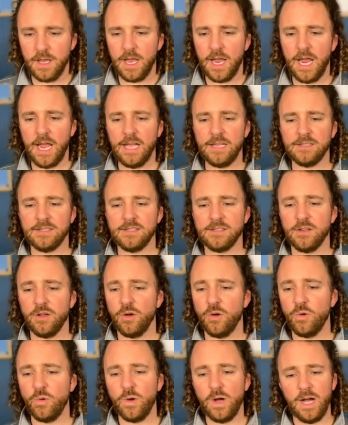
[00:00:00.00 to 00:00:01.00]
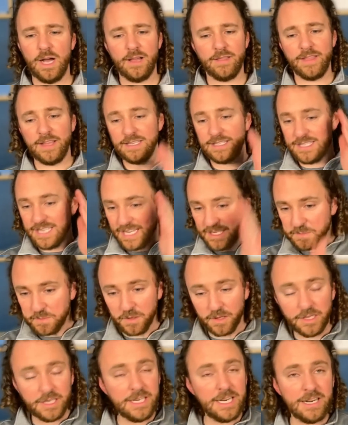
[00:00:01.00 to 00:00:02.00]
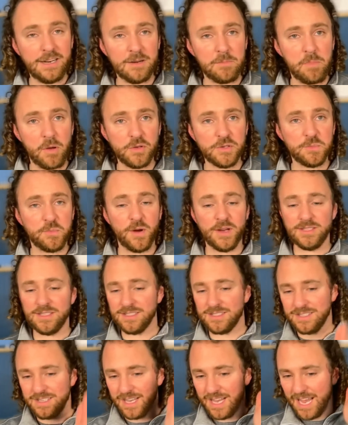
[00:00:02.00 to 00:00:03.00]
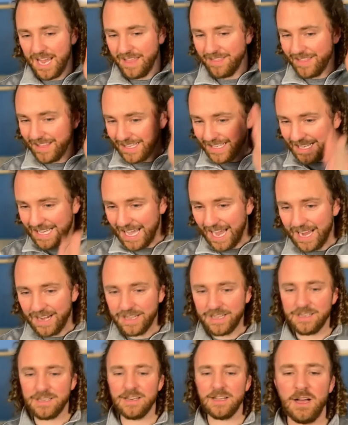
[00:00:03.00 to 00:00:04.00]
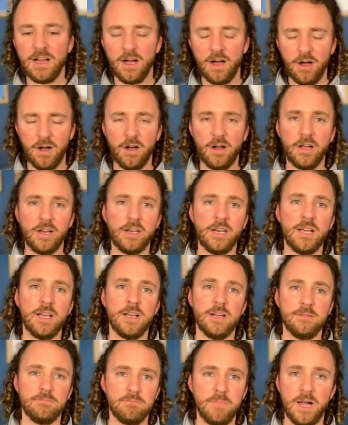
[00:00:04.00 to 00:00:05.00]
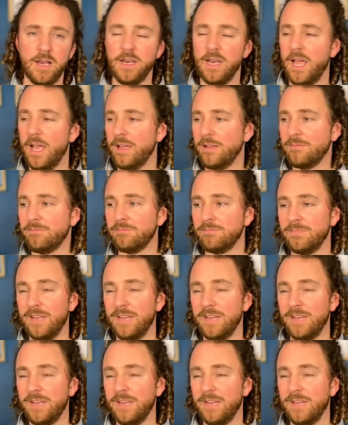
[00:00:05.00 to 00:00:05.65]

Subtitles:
And so they desperately needed post presence and they got it on Monday.